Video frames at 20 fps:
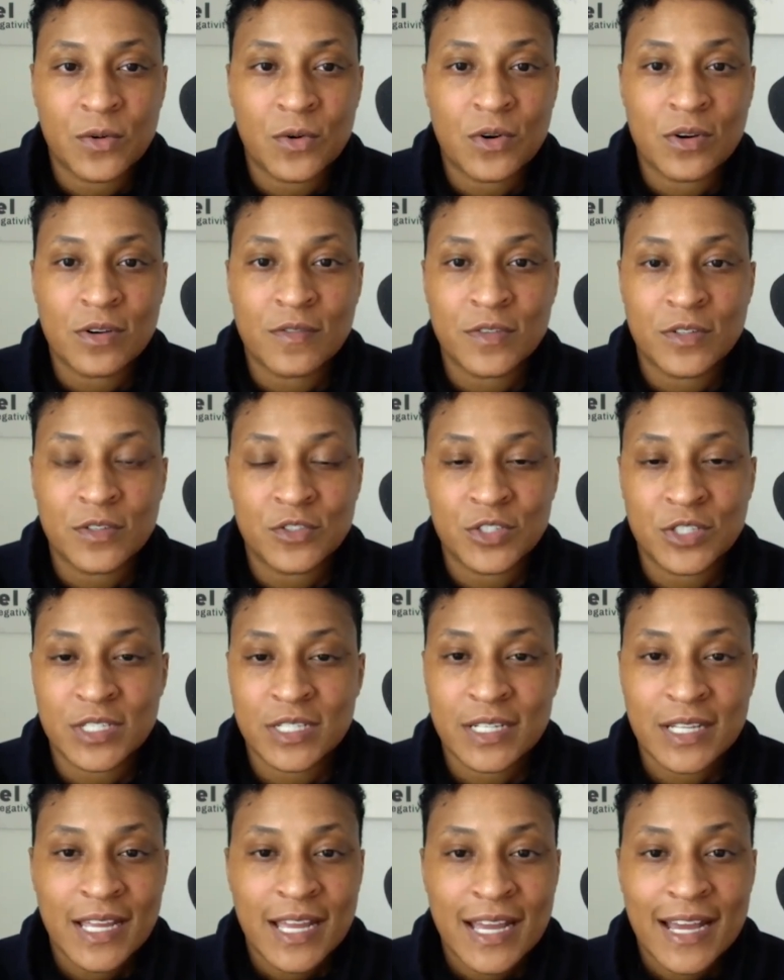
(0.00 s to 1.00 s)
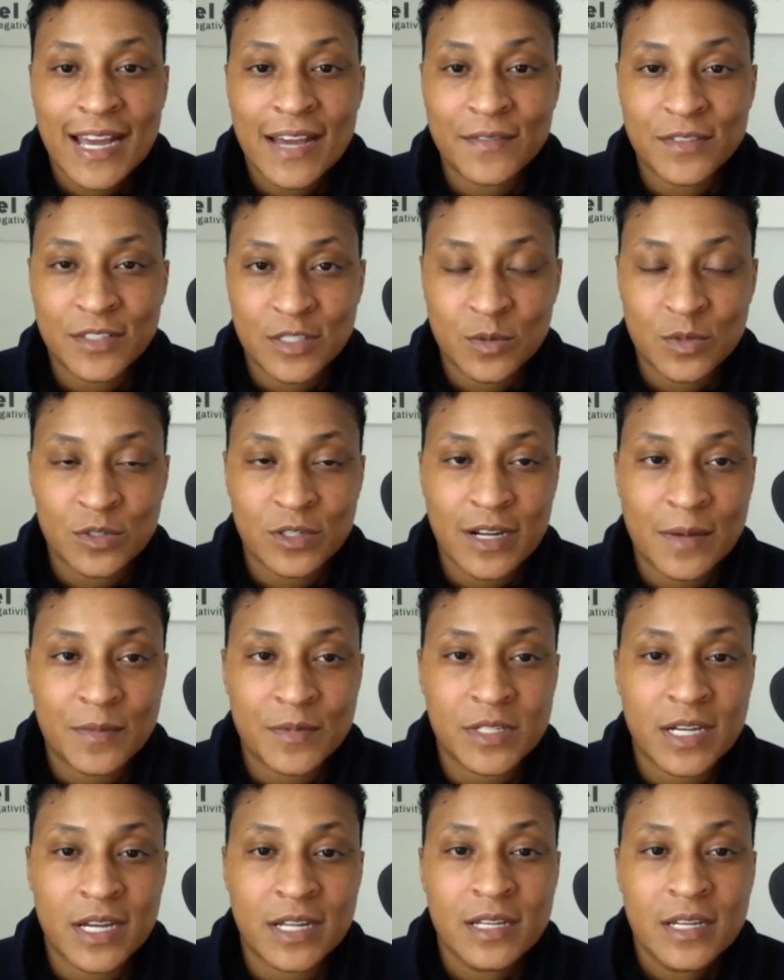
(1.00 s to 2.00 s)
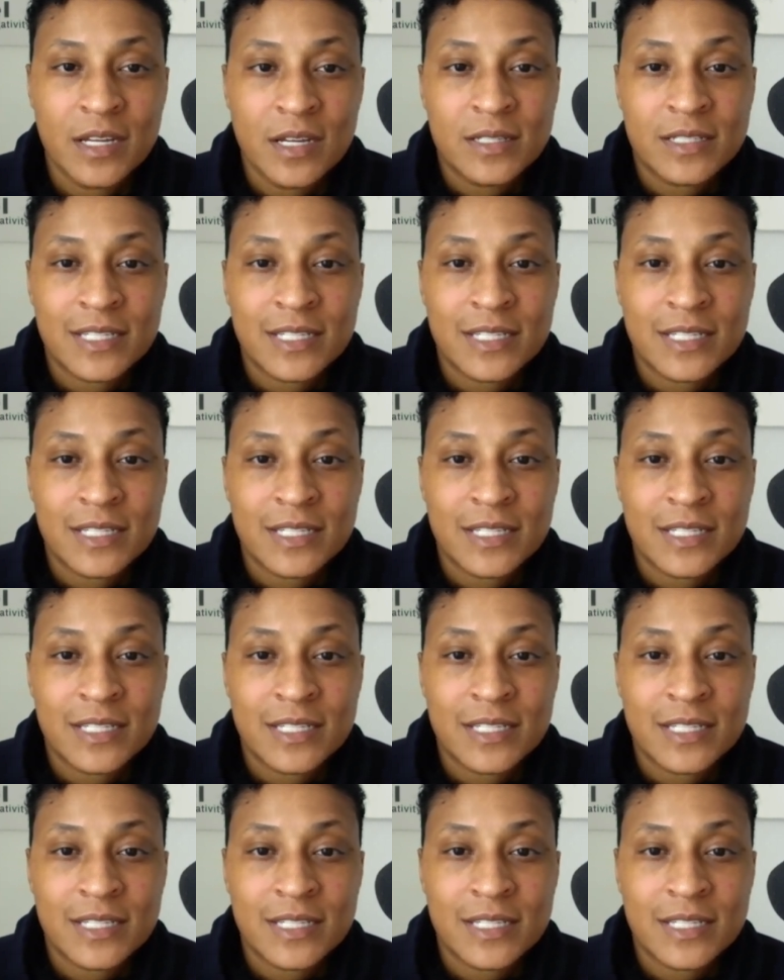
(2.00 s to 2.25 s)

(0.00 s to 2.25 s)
or if you just haven't subscribed yet.